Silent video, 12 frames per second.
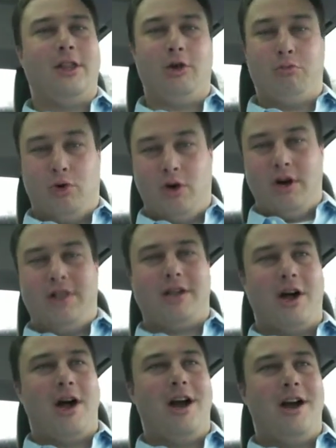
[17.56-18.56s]
little bored in the
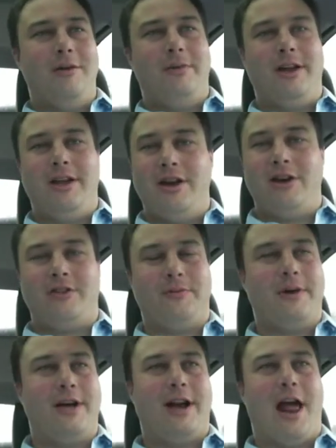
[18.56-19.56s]
car. I've been in here for
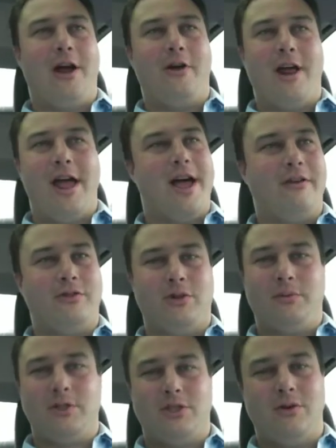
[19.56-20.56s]
about an hour and a half
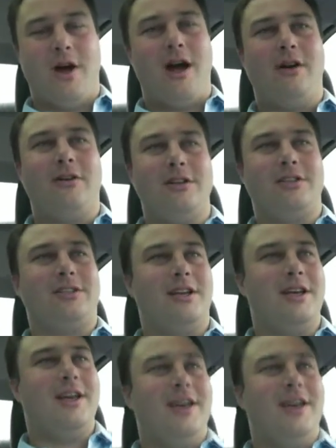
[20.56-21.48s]
to almost 2 hours.